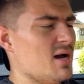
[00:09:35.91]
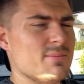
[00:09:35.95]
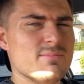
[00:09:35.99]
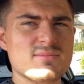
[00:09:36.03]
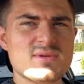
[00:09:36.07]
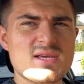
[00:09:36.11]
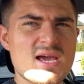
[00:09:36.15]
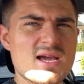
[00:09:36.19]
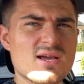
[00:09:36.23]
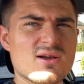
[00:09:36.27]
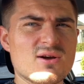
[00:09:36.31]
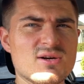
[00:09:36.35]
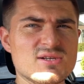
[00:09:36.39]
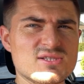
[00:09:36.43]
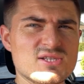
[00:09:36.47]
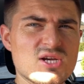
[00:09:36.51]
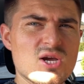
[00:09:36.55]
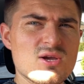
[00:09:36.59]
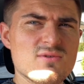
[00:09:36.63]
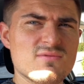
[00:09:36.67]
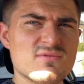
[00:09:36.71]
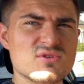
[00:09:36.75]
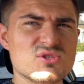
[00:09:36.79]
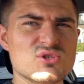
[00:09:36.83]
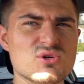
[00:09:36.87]
Yeah guys,
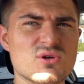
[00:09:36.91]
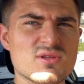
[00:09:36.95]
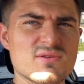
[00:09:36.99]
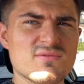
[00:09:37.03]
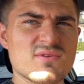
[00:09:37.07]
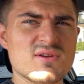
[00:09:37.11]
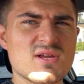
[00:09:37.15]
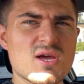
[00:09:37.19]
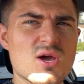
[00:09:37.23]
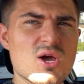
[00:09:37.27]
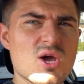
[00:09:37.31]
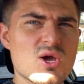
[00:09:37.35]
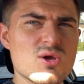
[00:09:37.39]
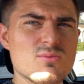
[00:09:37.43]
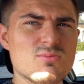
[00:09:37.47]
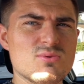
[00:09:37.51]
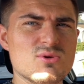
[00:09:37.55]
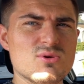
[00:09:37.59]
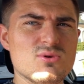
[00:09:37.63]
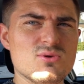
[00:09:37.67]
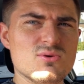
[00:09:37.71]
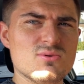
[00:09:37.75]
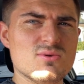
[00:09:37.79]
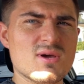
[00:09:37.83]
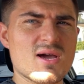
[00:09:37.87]
hope you've enjoyed the video, hope
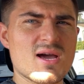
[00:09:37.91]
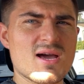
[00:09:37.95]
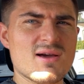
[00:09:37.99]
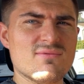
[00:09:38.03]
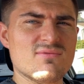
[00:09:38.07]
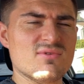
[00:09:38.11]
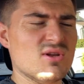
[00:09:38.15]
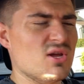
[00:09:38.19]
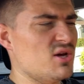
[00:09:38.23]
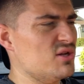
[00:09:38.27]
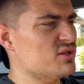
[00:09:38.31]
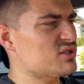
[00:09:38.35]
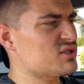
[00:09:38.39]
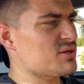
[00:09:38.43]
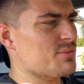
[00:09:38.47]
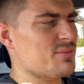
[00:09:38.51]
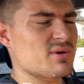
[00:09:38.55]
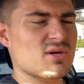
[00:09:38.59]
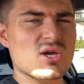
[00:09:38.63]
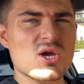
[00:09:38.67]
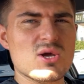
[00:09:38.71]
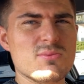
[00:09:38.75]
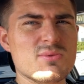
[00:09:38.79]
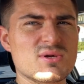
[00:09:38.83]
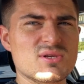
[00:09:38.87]
you have learnt
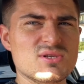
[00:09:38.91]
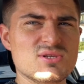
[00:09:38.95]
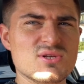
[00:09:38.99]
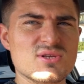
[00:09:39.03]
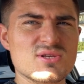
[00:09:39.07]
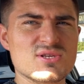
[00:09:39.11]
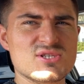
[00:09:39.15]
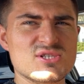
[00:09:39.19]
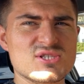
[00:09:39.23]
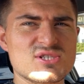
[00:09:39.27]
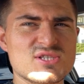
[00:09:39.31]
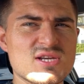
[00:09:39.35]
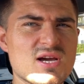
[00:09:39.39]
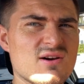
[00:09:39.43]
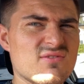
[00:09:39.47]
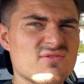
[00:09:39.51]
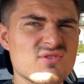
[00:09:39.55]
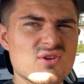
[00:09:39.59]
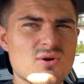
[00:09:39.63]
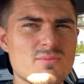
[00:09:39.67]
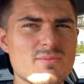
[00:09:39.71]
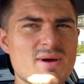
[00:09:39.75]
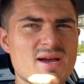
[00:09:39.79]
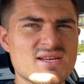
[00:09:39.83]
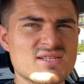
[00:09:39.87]
something, hope you can do this yourself.
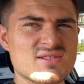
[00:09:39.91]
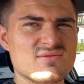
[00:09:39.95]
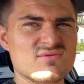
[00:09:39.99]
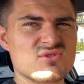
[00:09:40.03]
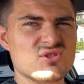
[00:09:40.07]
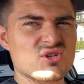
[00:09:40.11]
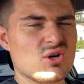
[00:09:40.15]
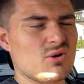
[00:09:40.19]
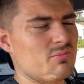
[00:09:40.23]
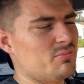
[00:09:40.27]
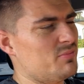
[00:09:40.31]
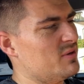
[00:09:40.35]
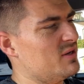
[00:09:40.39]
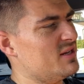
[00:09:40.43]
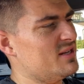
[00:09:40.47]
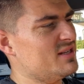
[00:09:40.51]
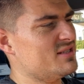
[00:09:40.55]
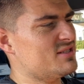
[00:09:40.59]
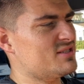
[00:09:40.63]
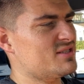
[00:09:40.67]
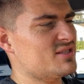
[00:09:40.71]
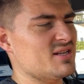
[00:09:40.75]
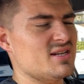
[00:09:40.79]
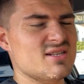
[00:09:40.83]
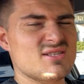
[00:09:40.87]
Not a massive job, but
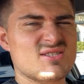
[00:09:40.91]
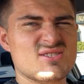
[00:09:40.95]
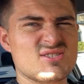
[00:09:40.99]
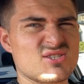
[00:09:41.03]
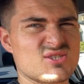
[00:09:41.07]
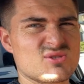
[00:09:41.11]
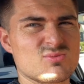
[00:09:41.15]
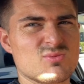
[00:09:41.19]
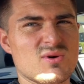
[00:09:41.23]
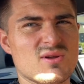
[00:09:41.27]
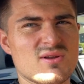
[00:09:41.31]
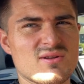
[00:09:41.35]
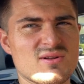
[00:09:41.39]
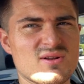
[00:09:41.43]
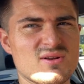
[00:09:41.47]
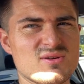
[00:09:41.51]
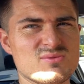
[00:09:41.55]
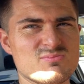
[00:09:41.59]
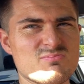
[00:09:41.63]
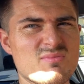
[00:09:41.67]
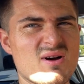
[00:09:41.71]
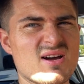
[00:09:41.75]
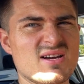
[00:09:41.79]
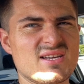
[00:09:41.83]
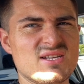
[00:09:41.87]
it's just one of those
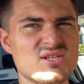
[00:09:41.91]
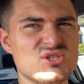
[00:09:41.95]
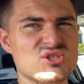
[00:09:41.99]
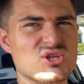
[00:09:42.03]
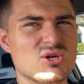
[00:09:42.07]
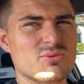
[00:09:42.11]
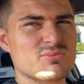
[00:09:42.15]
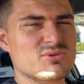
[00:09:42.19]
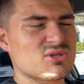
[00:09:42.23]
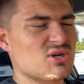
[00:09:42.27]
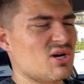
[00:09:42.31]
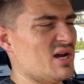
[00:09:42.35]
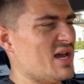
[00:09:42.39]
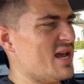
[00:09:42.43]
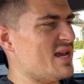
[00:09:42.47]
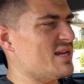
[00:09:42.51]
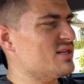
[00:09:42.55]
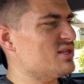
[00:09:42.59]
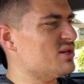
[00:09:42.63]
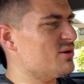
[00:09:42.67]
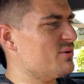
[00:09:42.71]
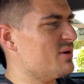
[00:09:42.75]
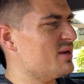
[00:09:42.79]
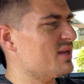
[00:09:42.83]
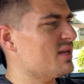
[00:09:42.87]
mucky jobs that I hate
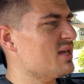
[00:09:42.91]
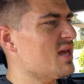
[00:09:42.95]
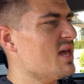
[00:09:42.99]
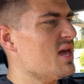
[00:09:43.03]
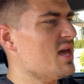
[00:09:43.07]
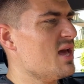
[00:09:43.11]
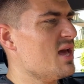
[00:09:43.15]
doing.